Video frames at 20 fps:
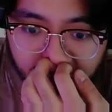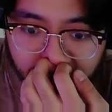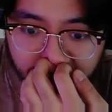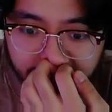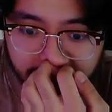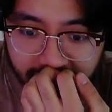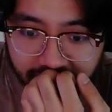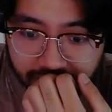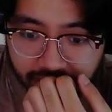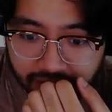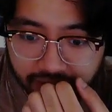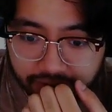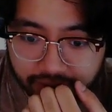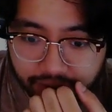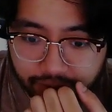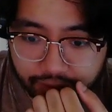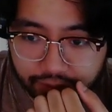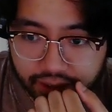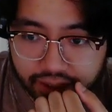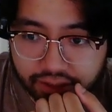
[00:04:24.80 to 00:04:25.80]

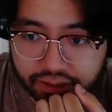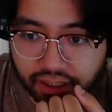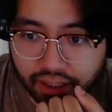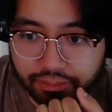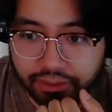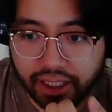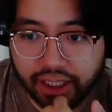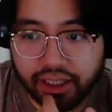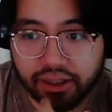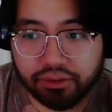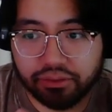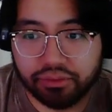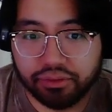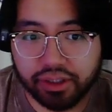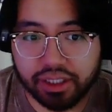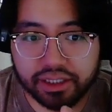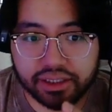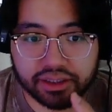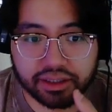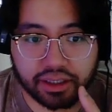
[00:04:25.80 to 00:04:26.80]
me pause. I'm not at
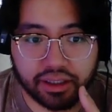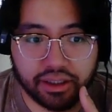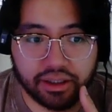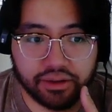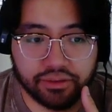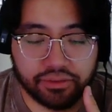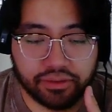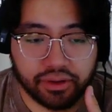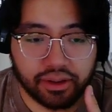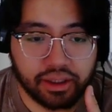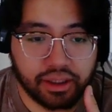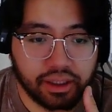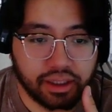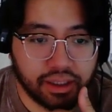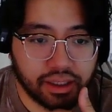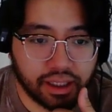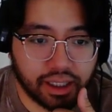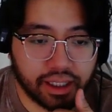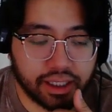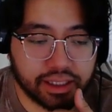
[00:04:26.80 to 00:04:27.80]
risk of
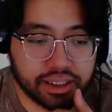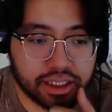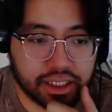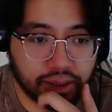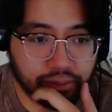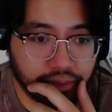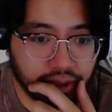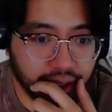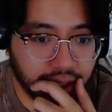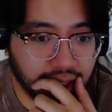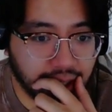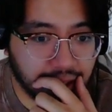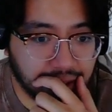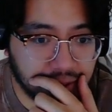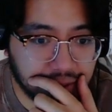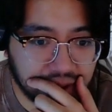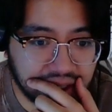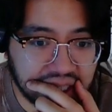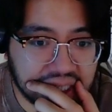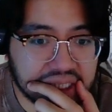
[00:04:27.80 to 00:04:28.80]
something
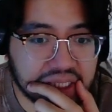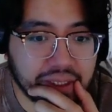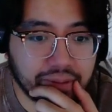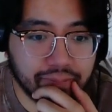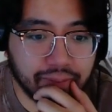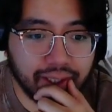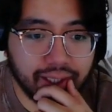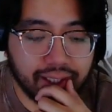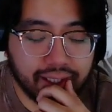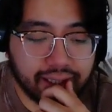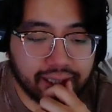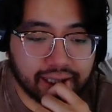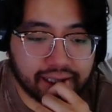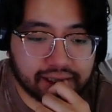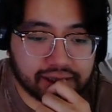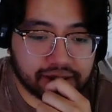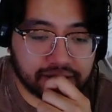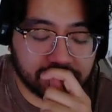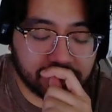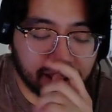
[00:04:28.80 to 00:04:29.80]
counteracting me
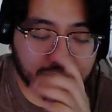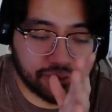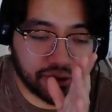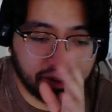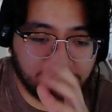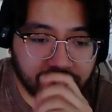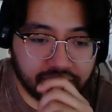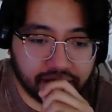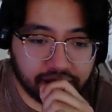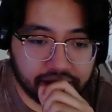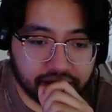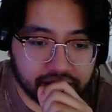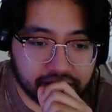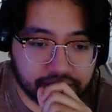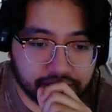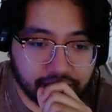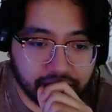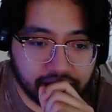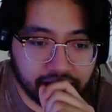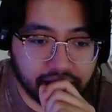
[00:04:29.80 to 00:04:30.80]
next turn. I'm already thinking this in
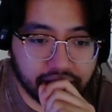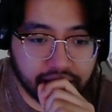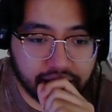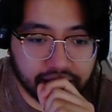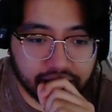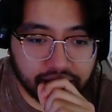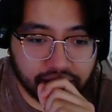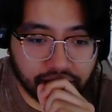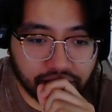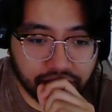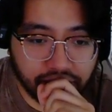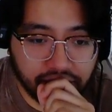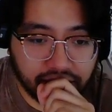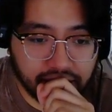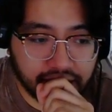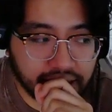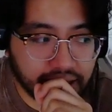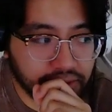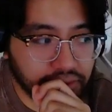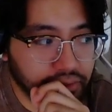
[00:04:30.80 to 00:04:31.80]
my head, and the only
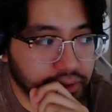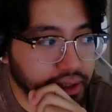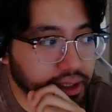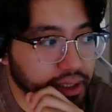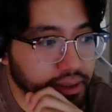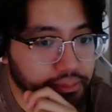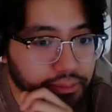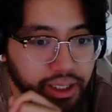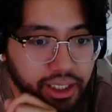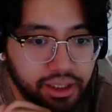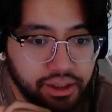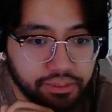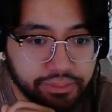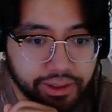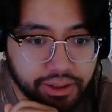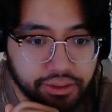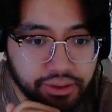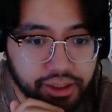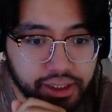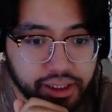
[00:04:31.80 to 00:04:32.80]
thing that really might come
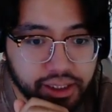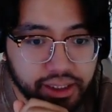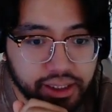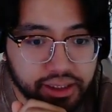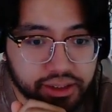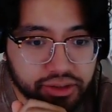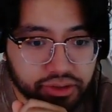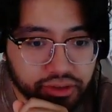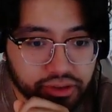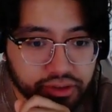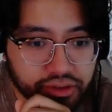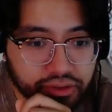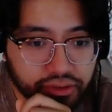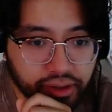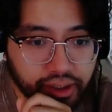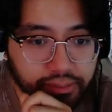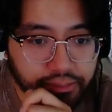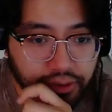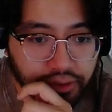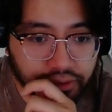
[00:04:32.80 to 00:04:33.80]
out is
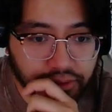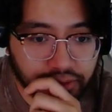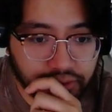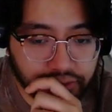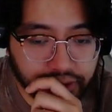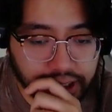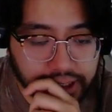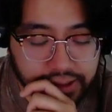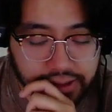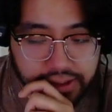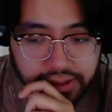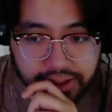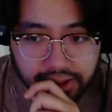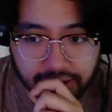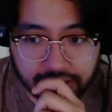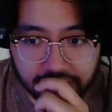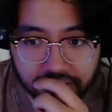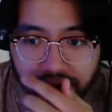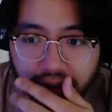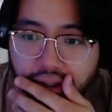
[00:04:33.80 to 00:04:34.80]
Scramble, right?
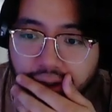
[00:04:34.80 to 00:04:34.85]
So